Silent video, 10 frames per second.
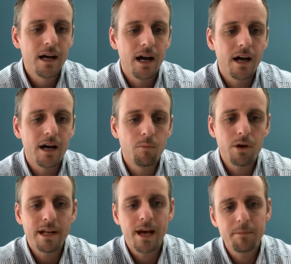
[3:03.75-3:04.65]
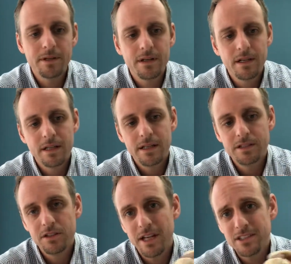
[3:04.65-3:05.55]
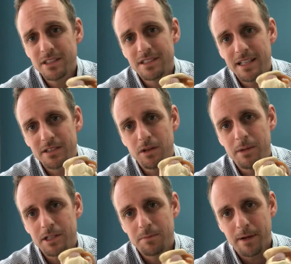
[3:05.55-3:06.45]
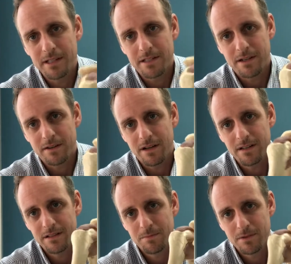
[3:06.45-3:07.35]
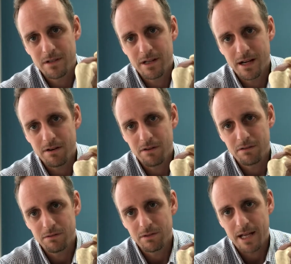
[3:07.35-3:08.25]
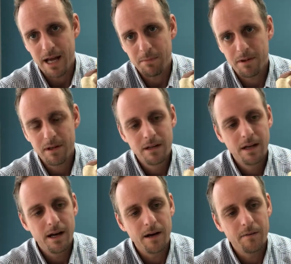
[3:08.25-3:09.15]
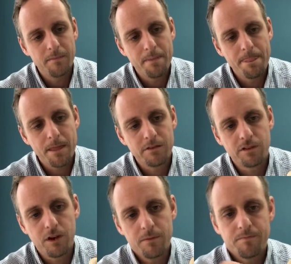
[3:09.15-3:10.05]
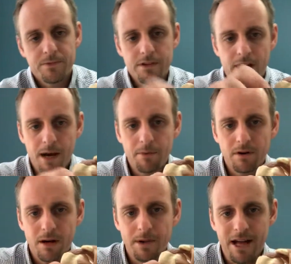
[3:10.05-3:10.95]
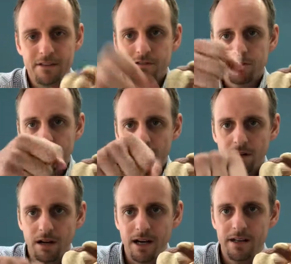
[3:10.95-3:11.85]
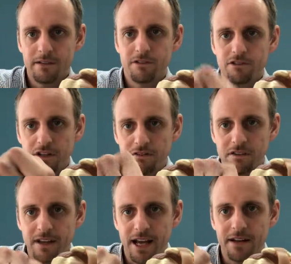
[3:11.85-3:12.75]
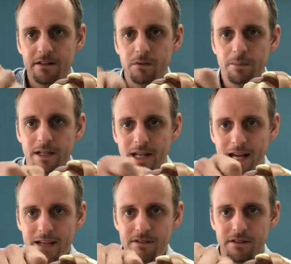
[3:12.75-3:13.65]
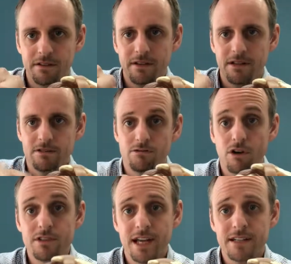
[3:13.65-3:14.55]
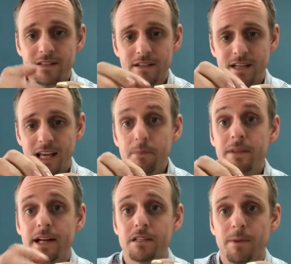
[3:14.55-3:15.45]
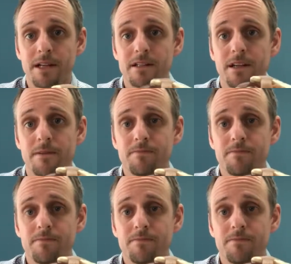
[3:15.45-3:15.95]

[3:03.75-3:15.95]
And what can happen is, as you can see, there's not much space there, right? It's a pretty narrow little gap. So your upper arm has to glide and shift down a little bit as it rotates to keep that space there.